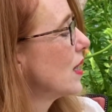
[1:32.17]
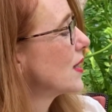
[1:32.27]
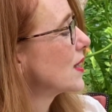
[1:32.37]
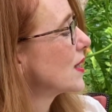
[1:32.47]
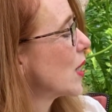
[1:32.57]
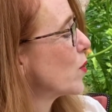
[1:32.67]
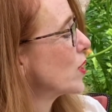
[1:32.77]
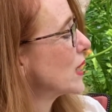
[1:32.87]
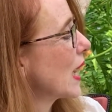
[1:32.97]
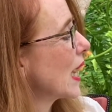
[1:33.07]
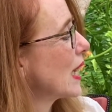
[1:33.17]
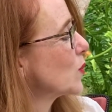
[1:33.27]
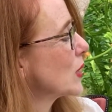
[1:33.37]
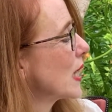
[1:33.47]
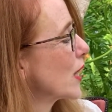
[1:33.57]
Summer days,
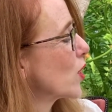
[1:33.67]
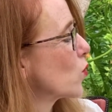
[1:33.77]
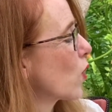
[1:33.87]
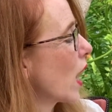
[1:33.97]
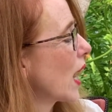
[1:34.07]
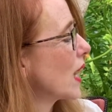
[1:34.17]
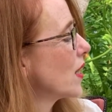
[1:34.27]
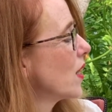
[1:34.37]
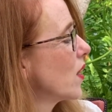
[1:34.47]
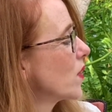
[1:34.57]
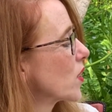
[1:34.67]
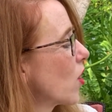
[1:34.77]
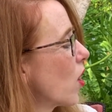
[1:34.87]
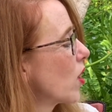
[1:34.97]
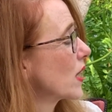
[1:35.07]
we take a ride. The
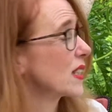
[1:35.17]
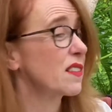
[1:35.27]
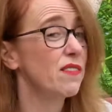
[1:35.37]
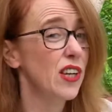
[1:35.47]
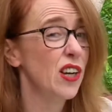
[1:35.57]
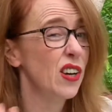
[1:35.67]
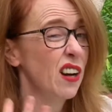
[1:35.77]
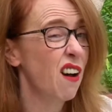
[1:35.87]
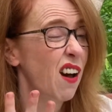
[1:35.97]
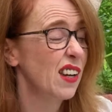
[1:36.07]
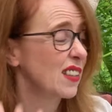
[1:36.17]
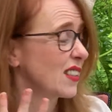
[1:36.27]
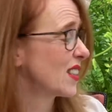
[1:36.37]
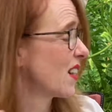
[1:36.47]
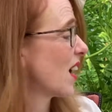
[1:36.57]
car gets very hot
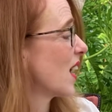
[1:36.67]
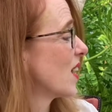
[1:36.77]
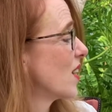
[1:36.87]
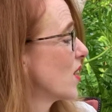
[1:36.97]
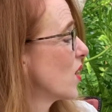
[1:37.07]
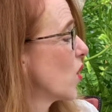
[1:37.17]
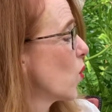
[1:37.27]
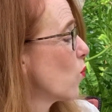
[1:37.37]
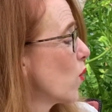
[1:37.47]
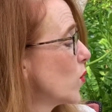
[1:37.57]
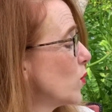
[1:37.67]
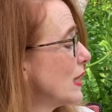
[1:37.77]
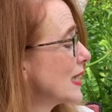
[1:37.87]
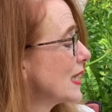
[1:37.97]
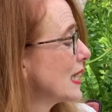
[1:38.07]
inside. When we
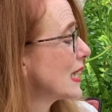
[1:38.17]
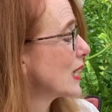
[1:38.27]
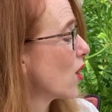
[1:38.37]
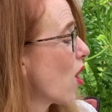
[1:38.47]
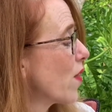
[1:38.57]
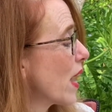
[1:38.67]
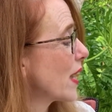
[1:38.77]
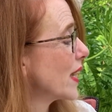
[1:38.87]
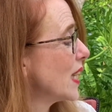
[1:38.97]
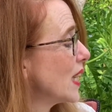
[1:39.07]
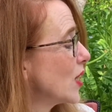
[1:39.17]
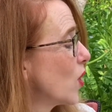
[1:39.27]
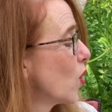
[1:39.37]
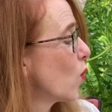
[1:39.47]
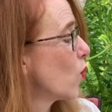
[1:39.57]
sit in all that heat,
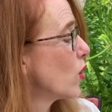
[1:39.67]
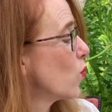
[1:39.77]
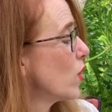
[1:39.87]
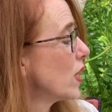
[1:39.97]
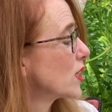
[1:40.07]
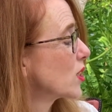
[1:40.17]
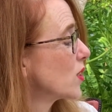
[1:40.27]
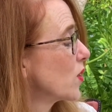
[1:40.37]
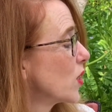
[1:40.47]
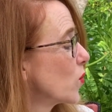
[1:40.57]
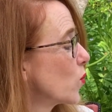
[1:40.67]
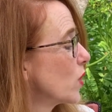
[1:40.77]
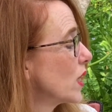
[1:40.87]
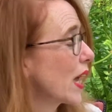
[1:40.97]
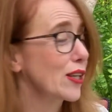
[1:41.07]
we wish that
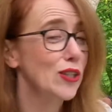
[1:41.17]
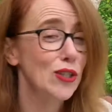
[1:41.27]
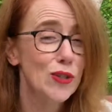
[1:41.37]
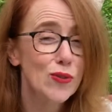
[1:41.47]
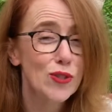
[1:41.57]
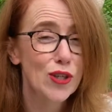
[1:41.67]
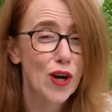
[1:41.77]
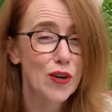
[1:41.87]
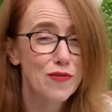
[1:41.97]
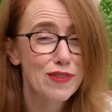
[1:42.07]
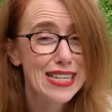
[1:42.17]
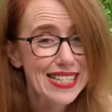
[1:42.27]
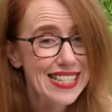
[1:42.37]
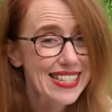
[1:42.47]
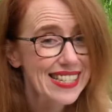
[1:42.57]
we had used our feet.